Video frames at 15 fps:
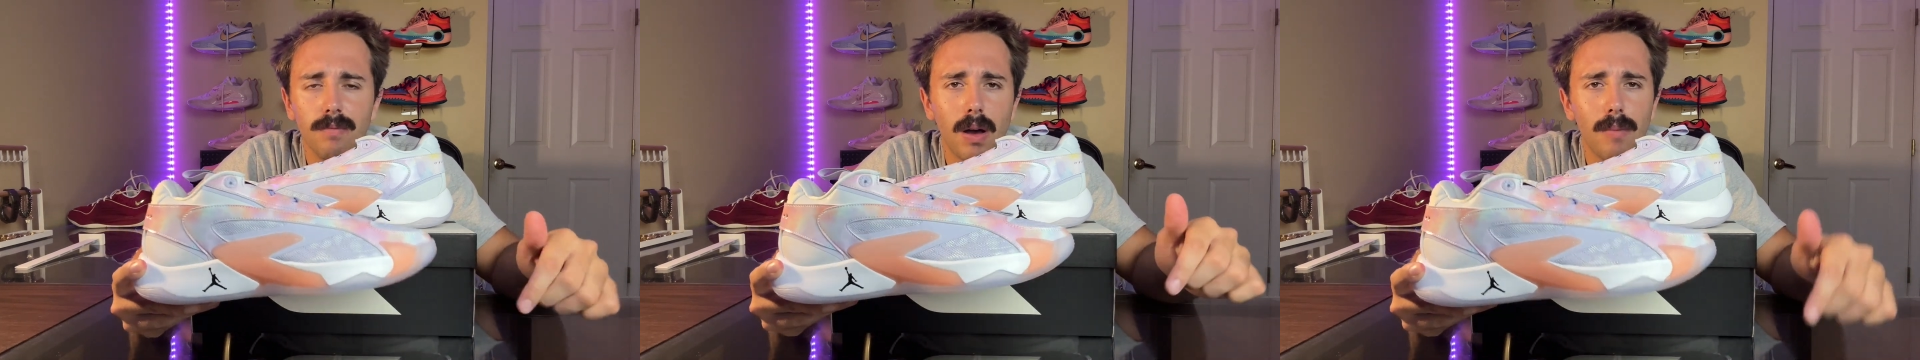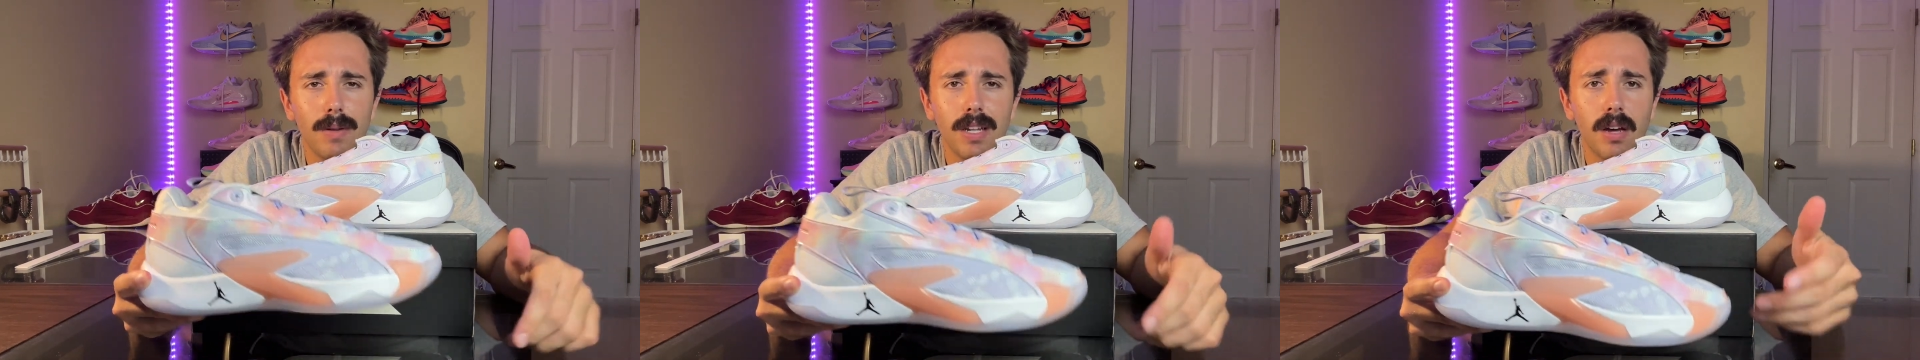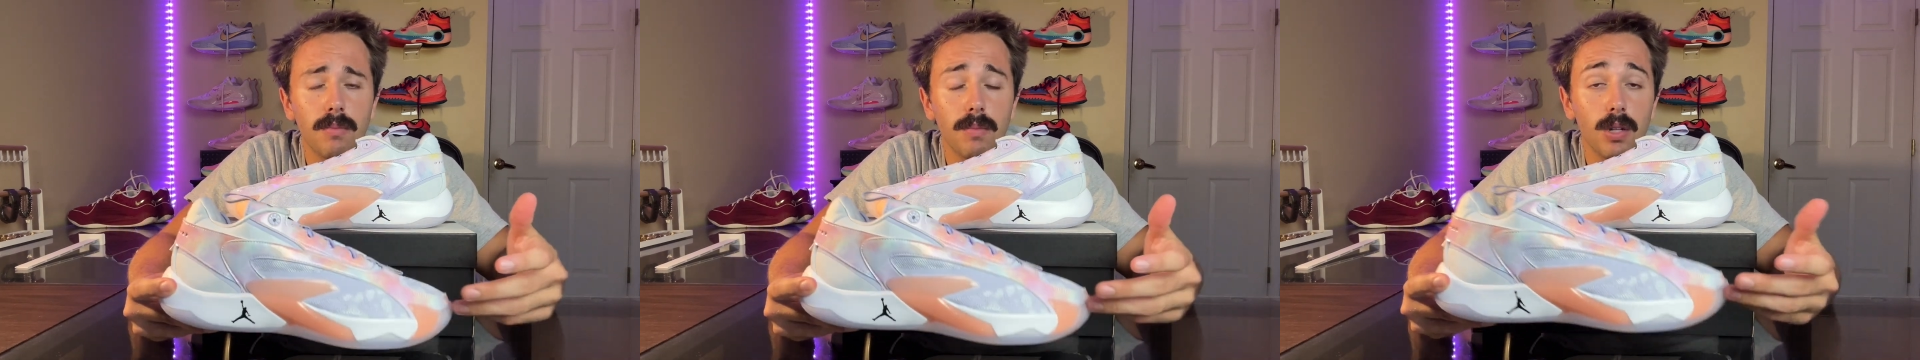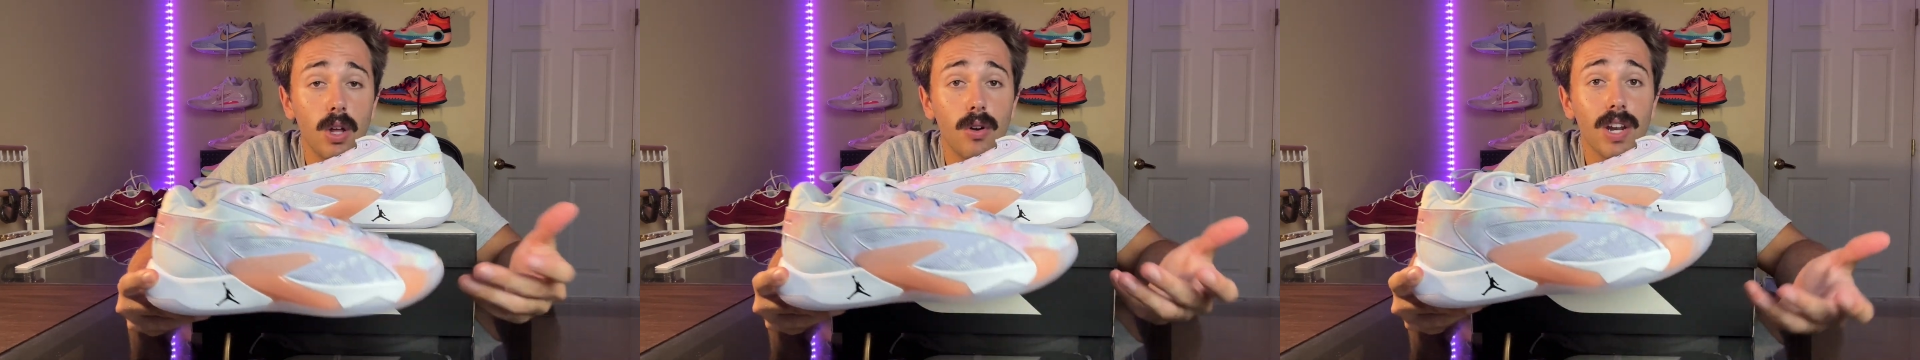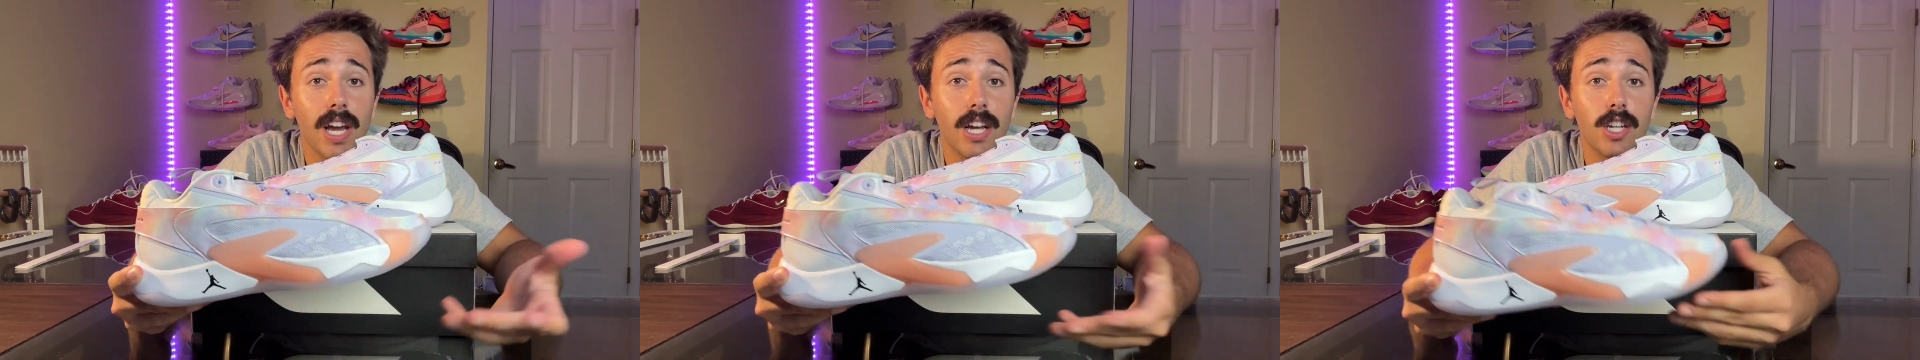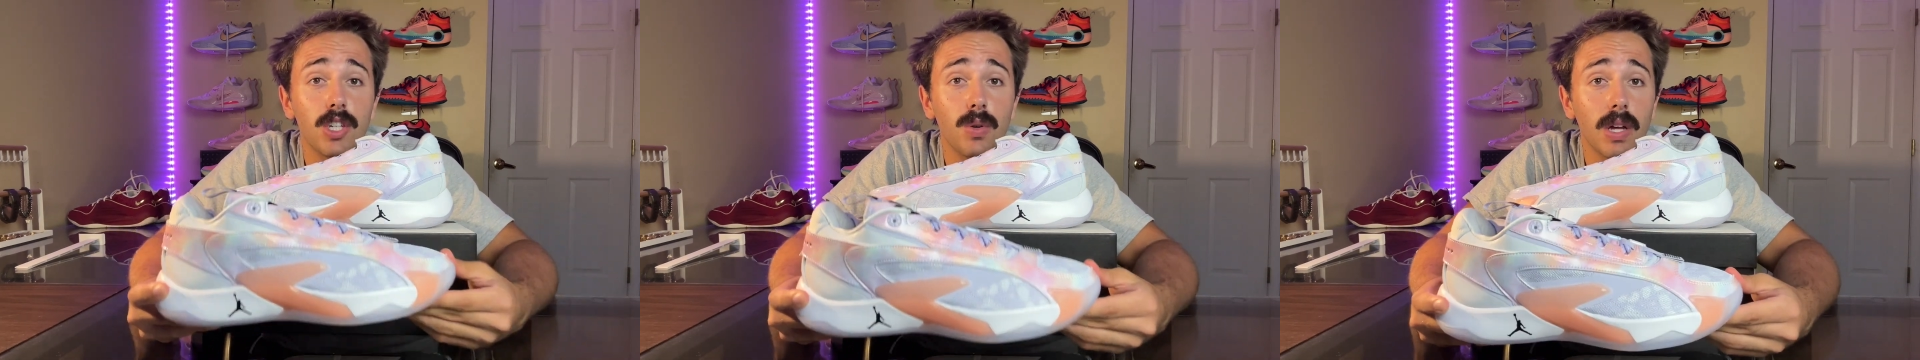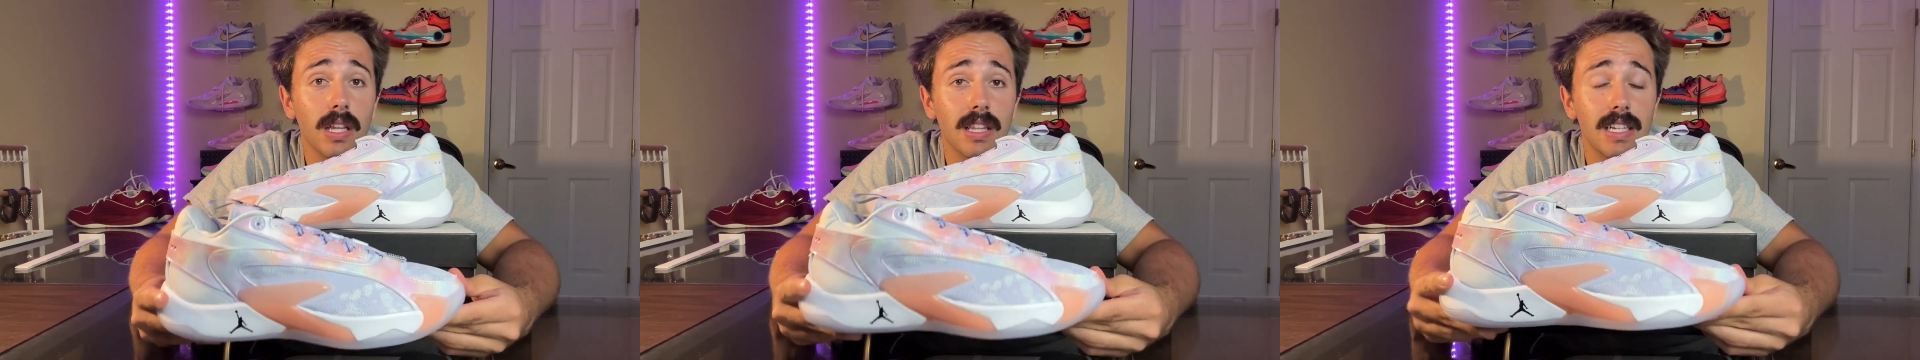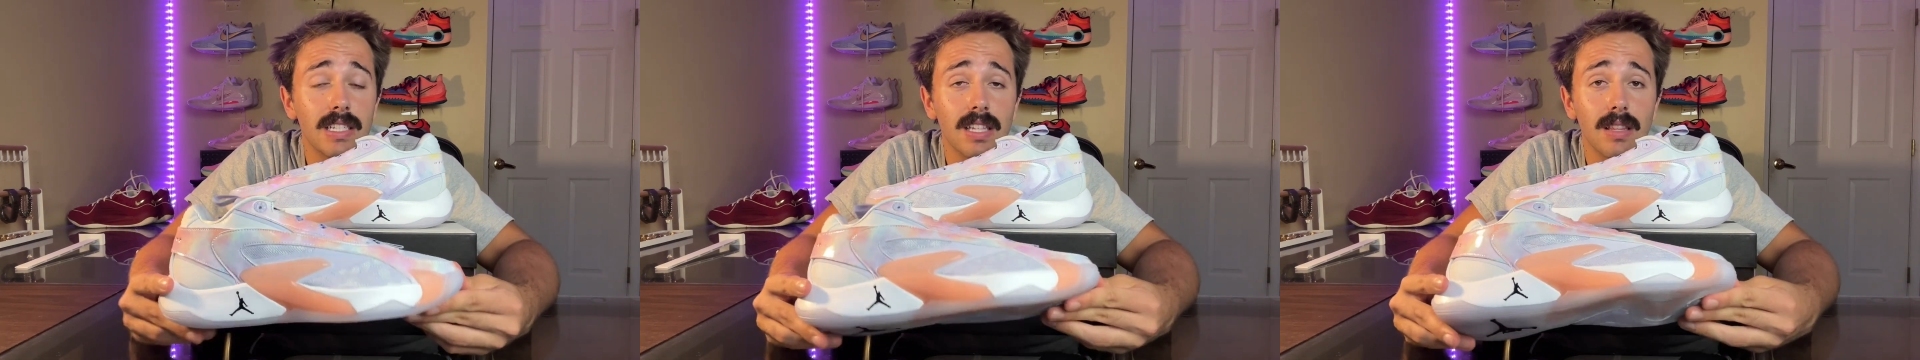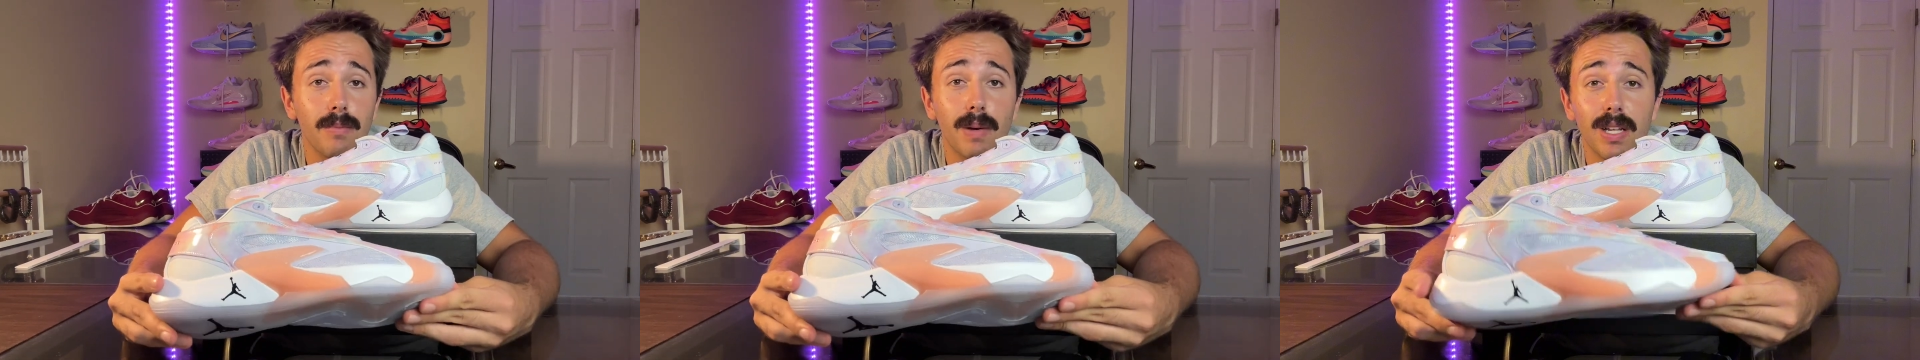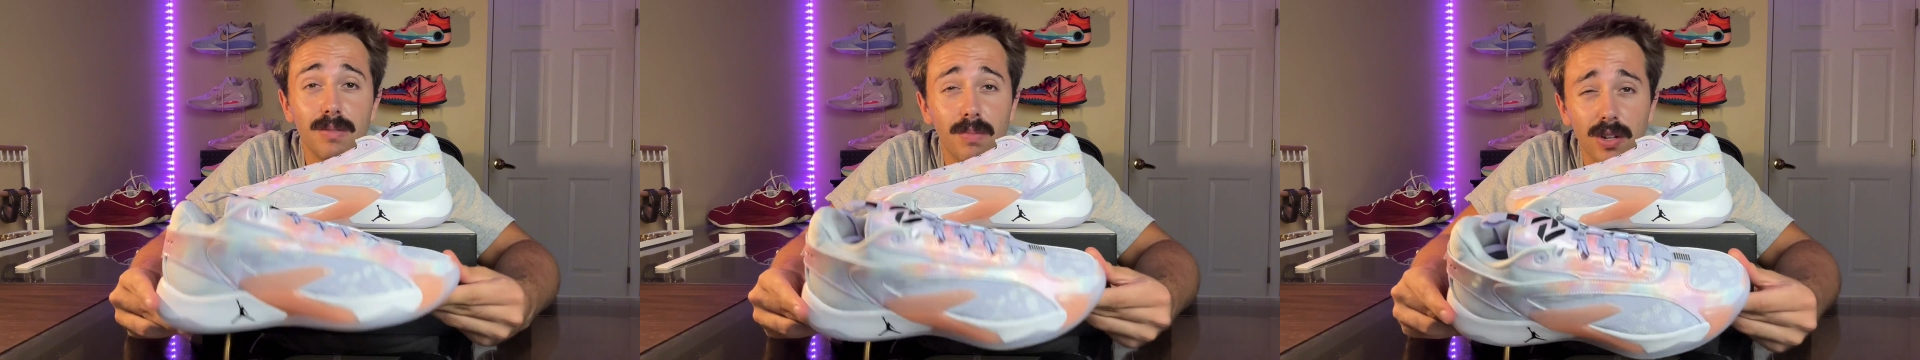pop it down below and I could do a list of the
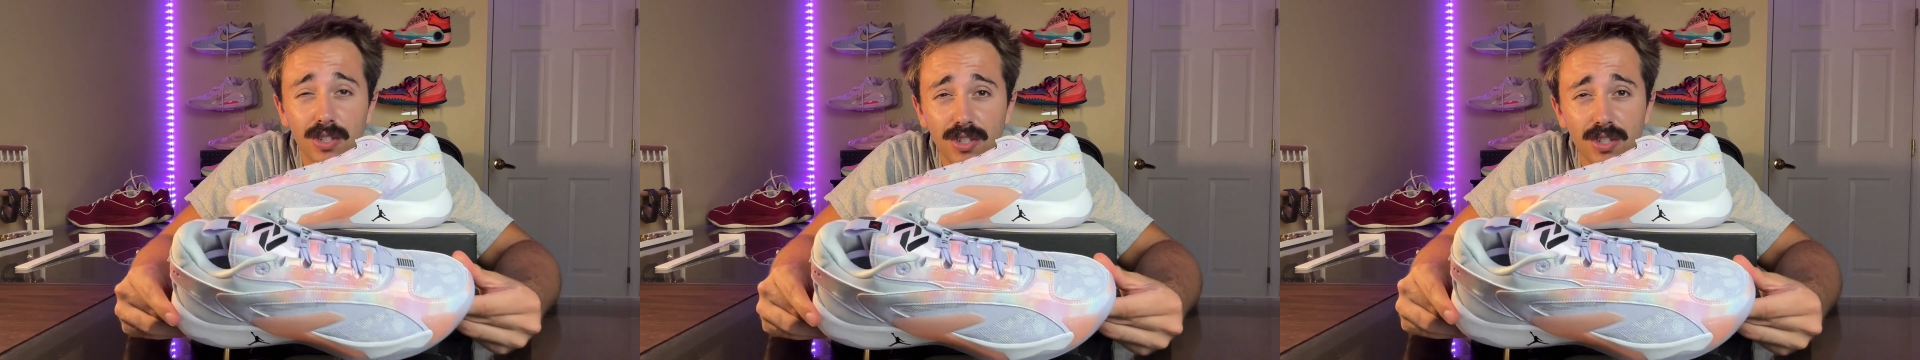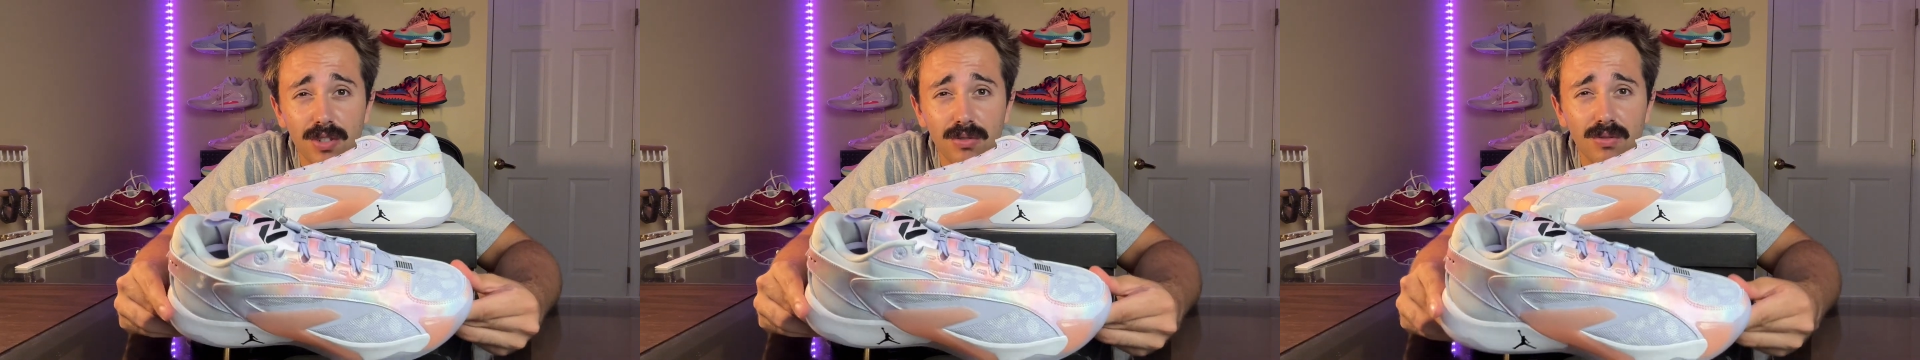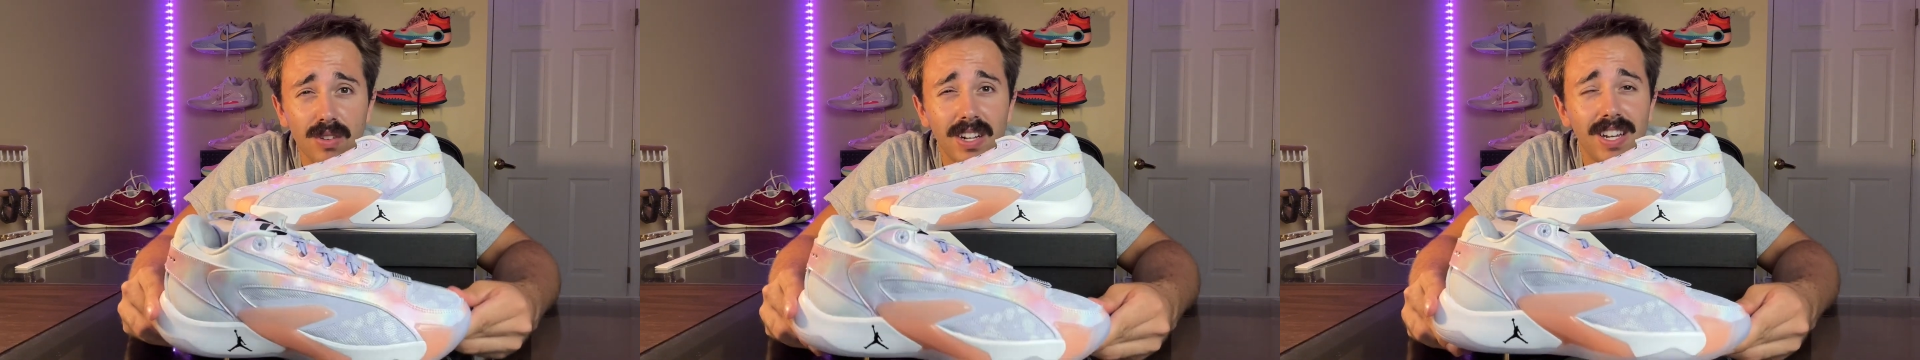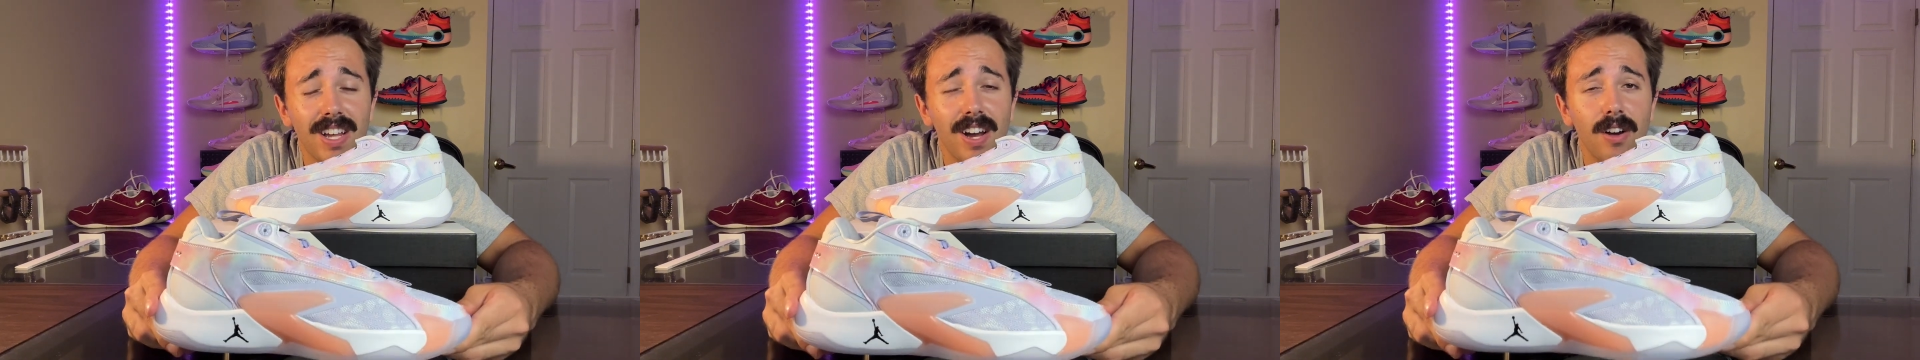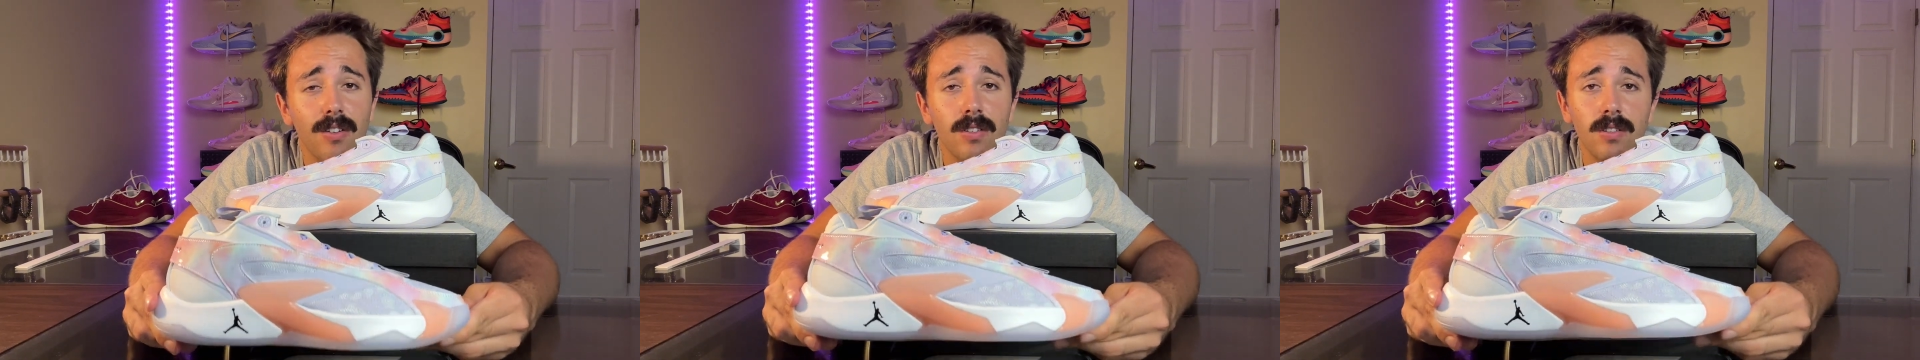best budget shoes right now.